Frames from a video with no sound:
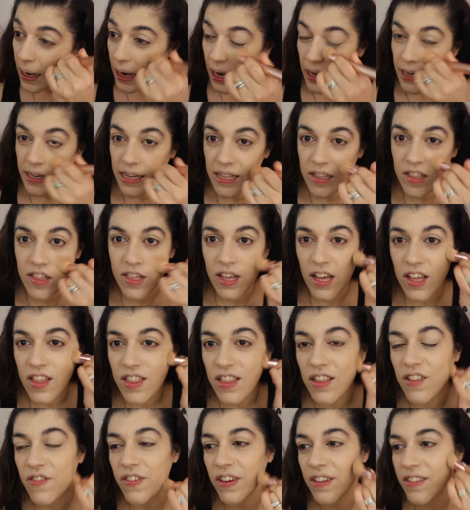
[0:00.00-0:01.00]
I need to change
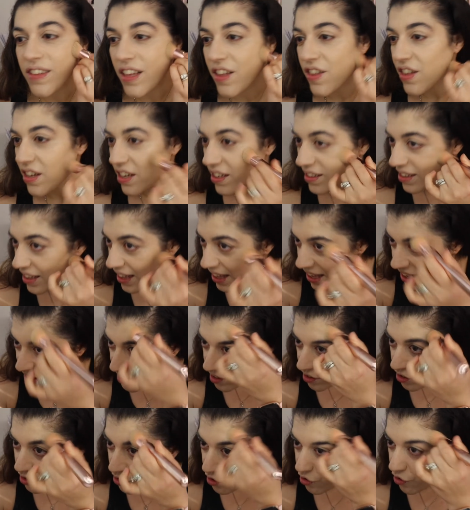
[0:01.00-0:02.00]
this foundation because it
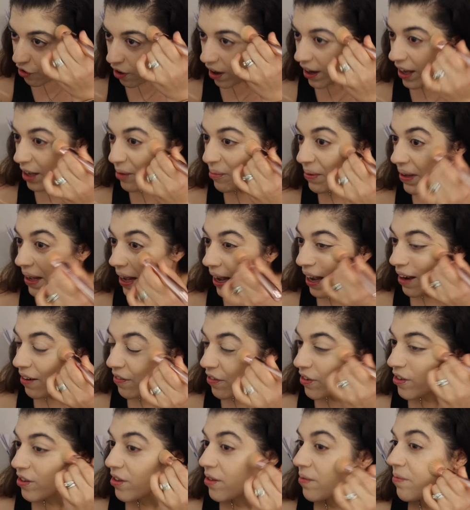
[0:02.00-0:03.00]
is drying me out
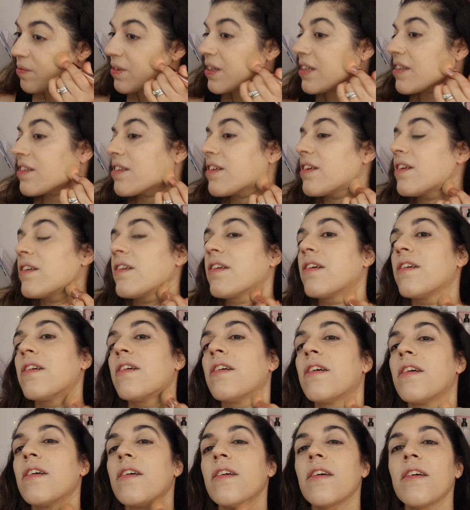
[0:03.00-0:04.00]
for some reason.
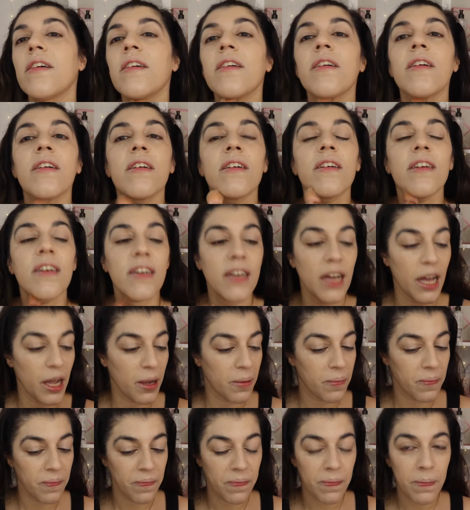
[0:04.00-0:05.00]

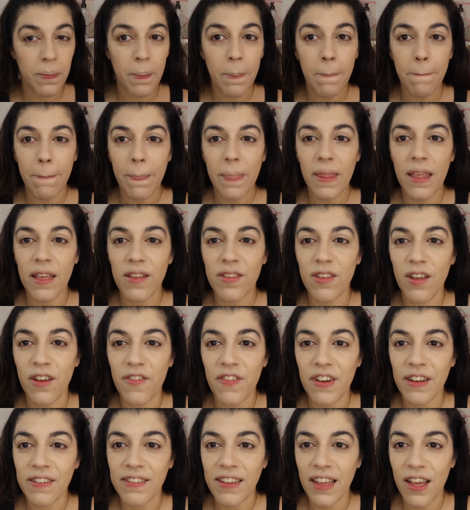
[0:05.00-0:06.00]
Okay, so
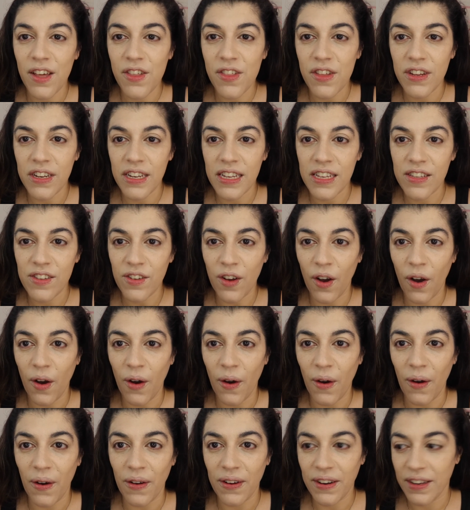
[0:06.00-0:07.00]
foundation is
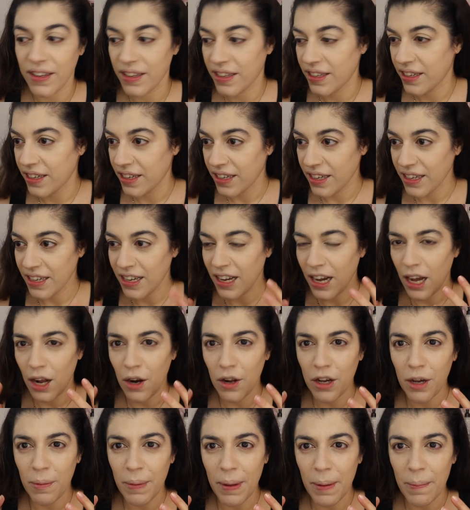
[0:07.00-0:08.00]
on. I
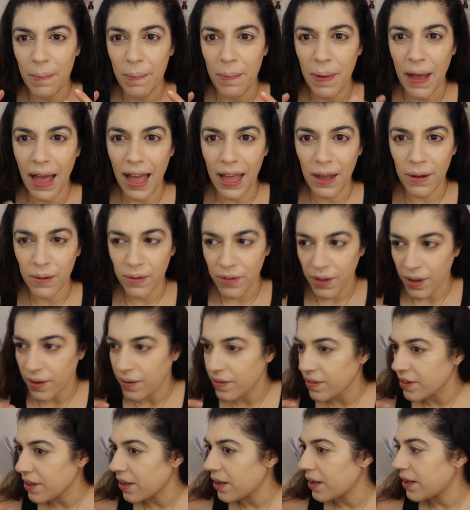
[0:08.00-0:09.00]
look a bit pale,
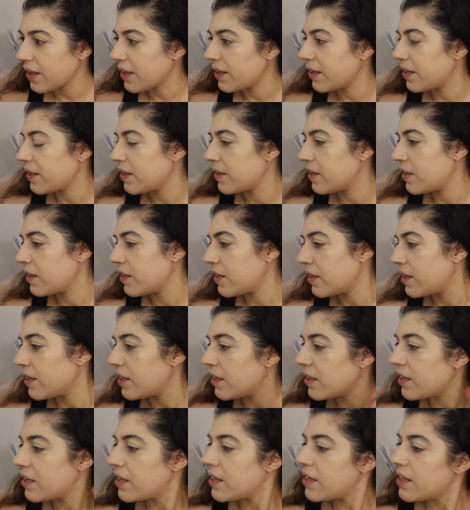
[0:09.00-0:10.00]
don't I?
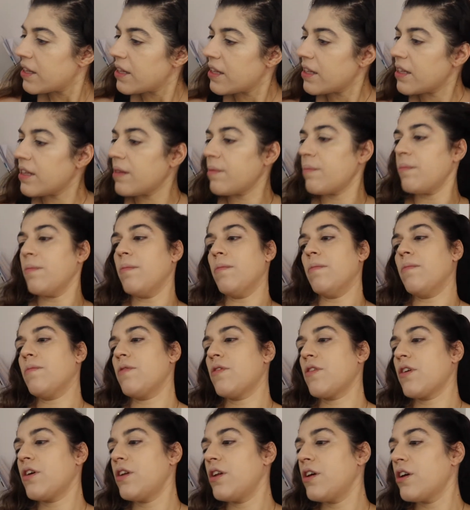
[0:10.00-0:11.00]
I'm
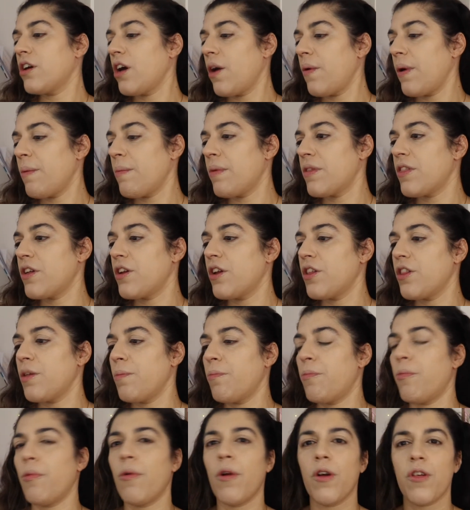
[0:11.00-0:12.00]
just going to go in with another
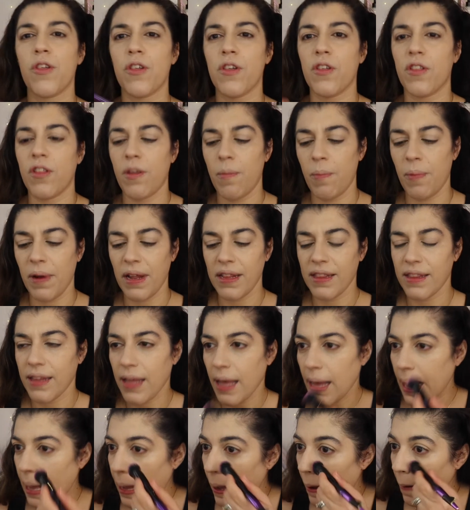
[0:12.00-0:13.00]
brush just to blend
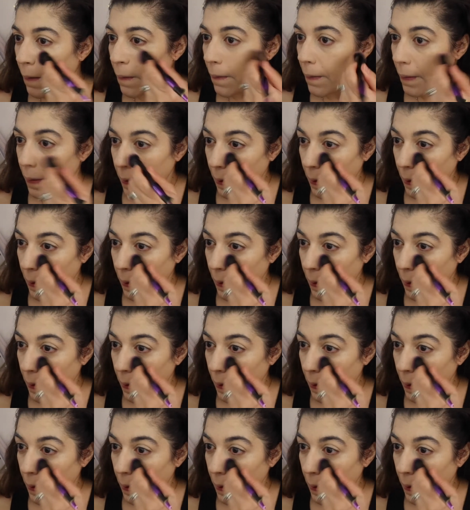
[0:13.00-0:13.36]
that out.